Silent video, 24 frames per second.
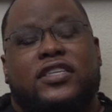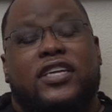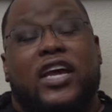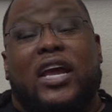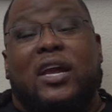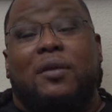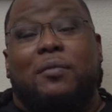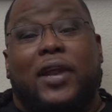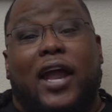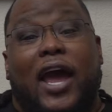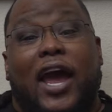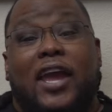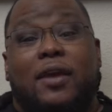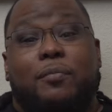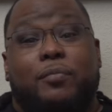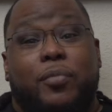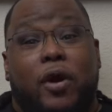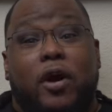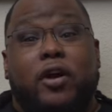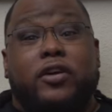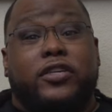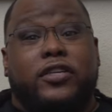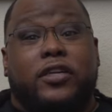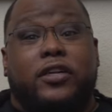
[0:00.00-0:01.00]
same night
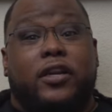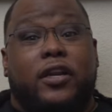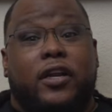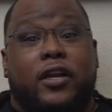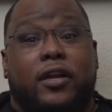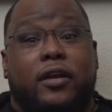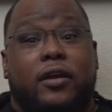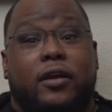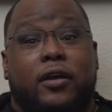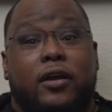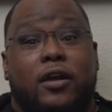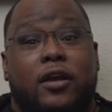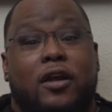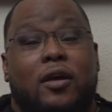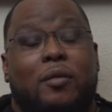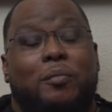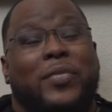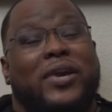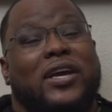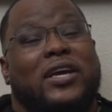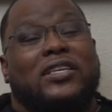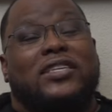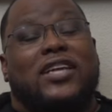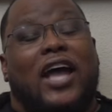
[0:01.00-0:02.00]
personally
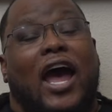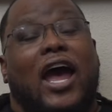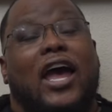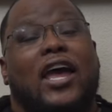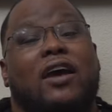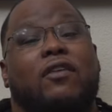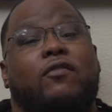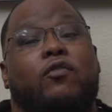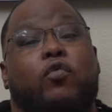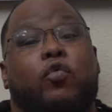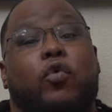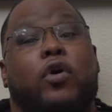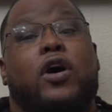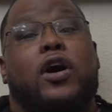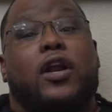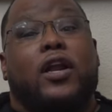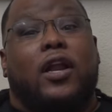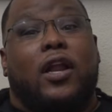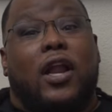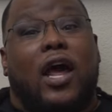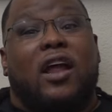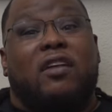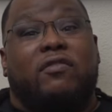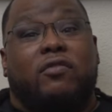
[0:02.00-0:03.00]
yeah. because I have won a
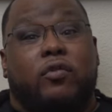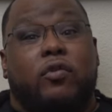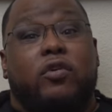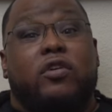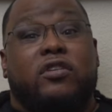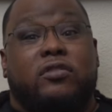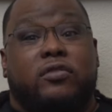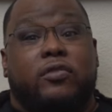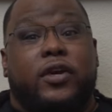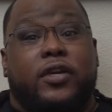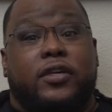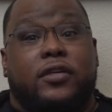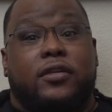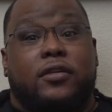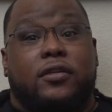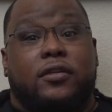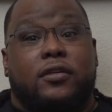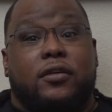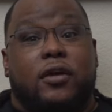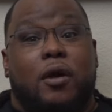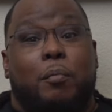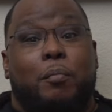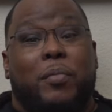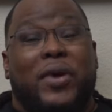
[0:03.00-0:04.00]
lot of grudge races.
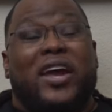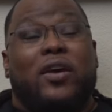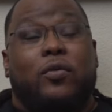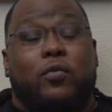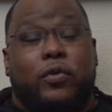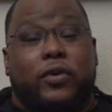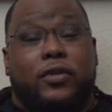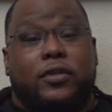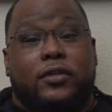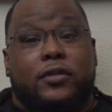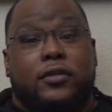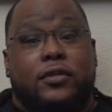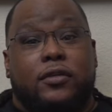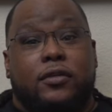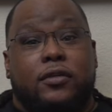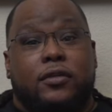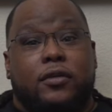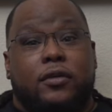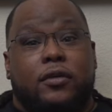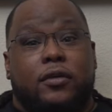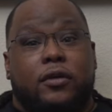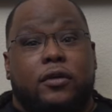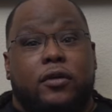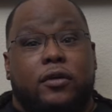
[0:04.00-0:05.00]
For Big sure, ones. For sure,
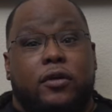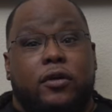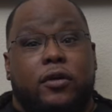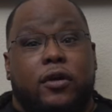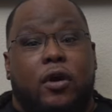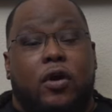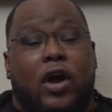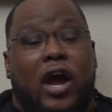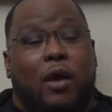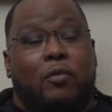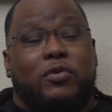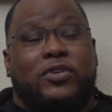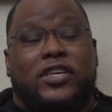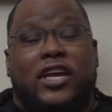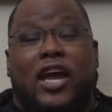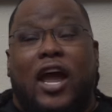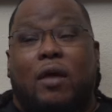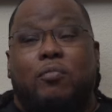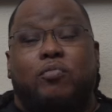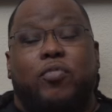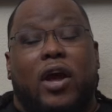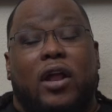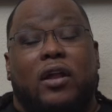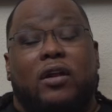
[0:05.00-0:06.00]
for sure. You know, I would say I
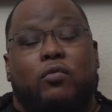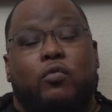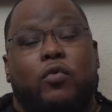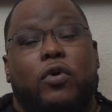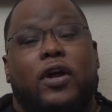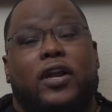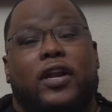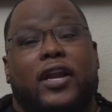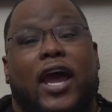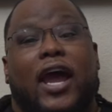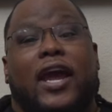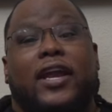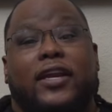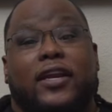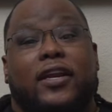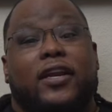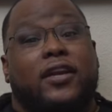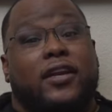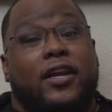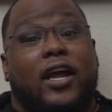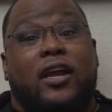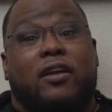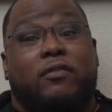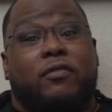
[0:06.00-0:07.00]
probably won 90 to
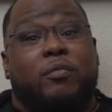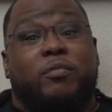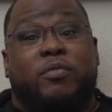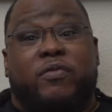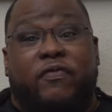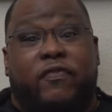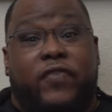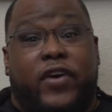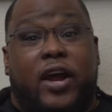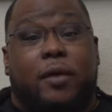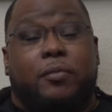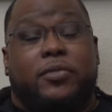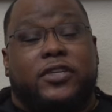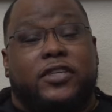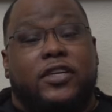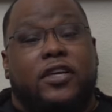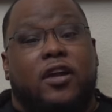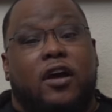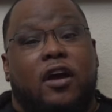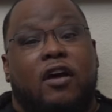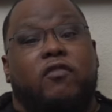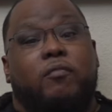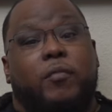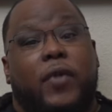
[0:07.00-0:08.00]
95 percent
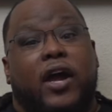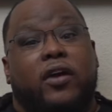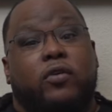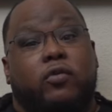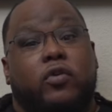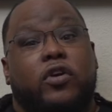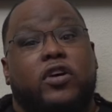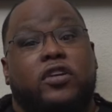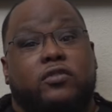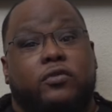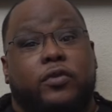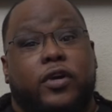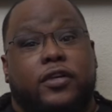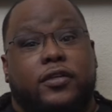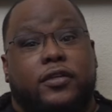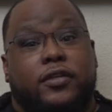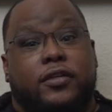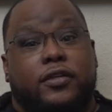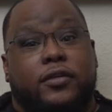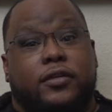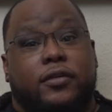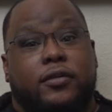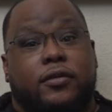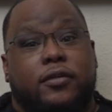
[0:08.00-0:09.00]
of my grudge races.
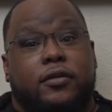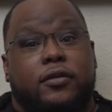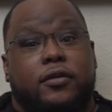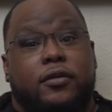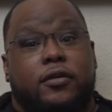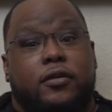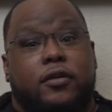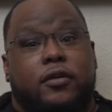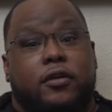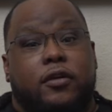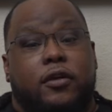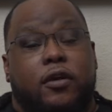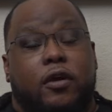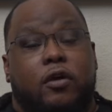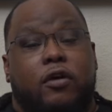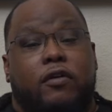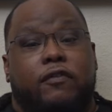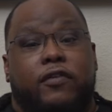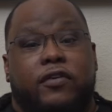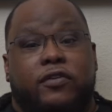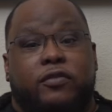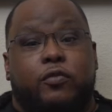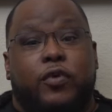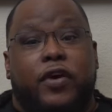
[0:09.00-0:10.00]
For sure. You know, if
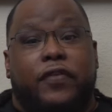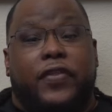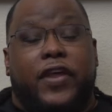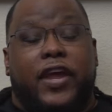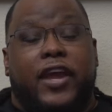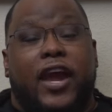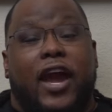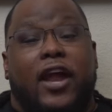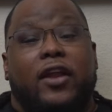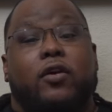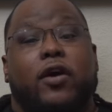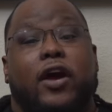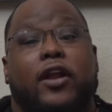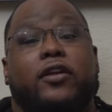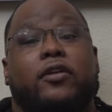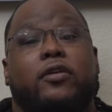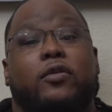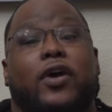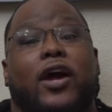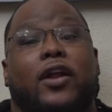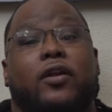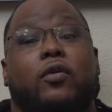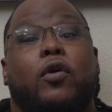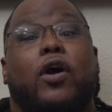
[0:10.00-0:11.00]
there's sure. one thing I know how to
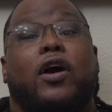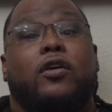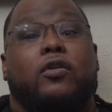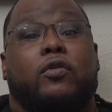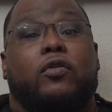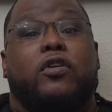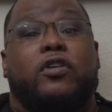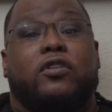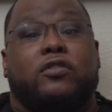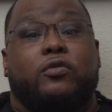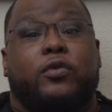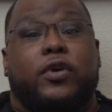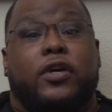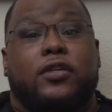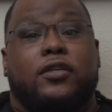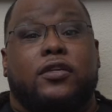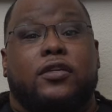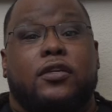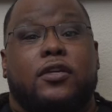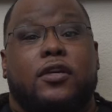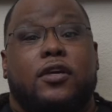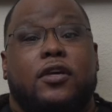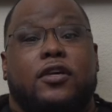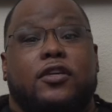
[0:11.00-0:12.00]
do, I know how to grudge race.
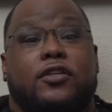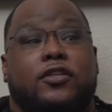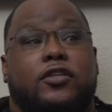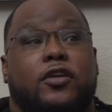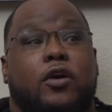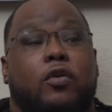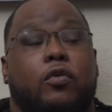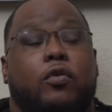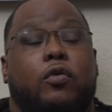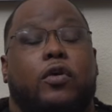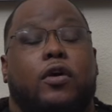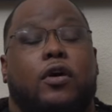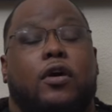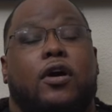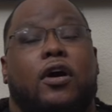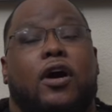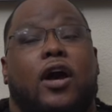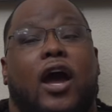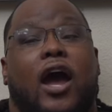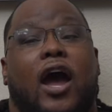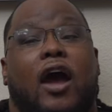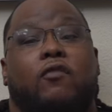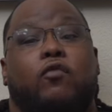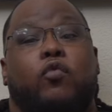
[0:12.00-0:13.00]
So
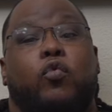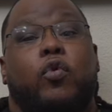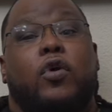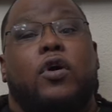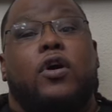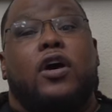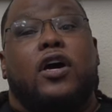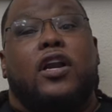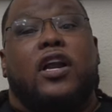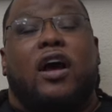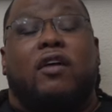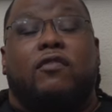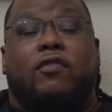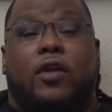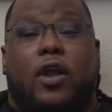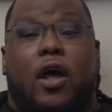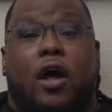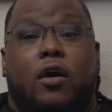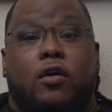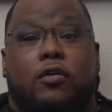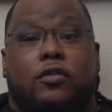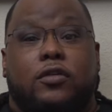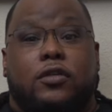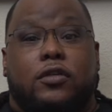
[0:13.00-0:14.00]
I've won, I've
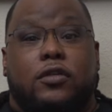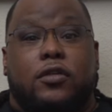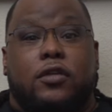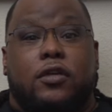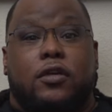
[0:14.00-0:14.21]
lost.